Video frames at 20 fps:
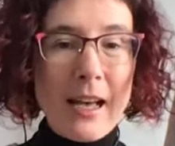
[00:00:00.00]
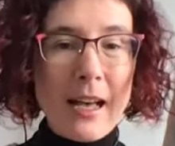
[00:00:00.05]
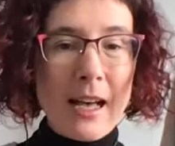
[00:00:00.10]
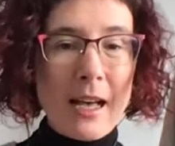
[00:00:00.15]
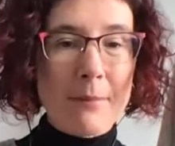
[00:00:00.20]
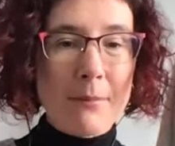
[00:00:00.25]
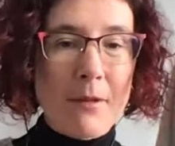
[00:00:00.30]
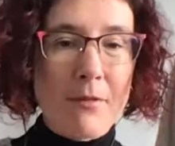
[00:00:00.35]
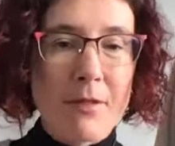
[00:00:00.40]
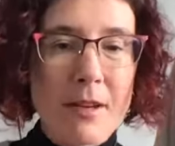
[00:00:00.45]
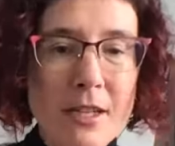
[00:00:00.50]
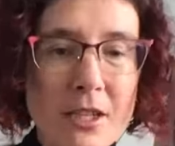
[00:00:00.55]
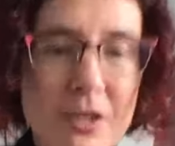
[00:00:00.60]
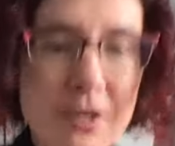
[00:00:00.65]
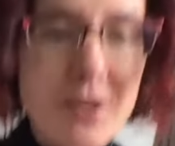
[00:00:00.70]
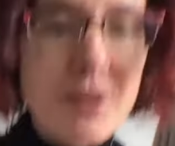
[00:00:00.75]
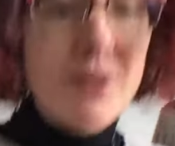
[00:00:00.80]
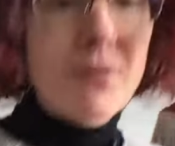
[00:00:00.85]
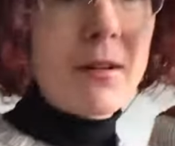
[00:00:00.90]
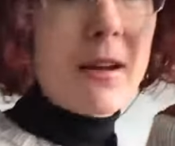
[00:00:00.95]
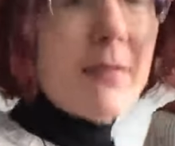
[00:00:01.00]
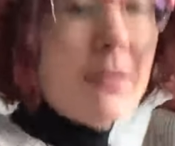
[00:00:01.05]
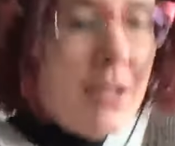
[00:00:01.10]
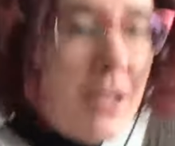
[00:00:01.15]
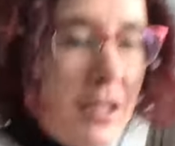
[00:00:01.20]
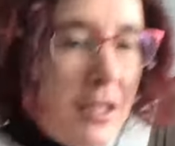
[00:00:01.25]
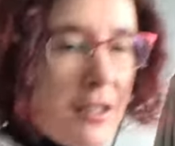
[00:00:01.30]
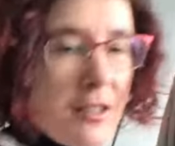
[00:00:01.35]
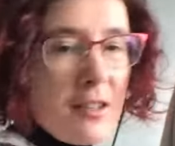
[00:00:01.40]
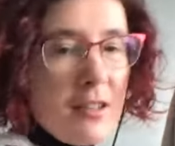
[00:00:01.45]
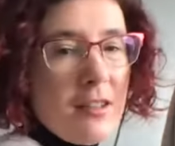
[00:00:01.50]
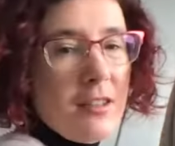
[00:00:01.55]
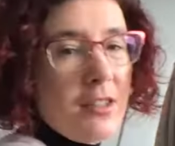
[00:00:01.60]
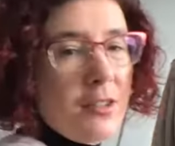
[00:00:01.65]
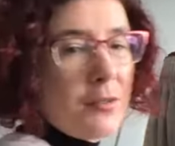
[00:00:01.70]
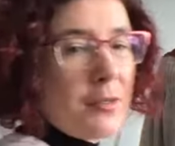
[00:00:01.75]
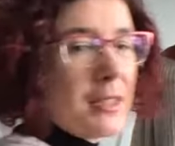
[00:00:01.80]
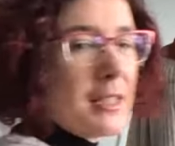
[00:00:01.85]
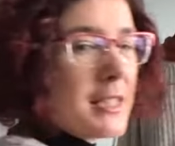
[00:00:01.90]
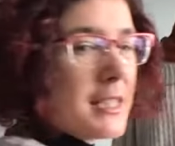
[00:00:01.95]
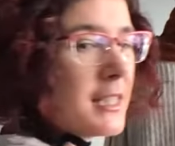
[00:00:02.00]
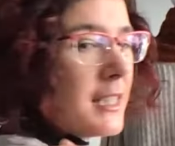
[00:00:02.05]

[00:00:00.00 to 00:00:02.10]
Um, if I turn around here, you can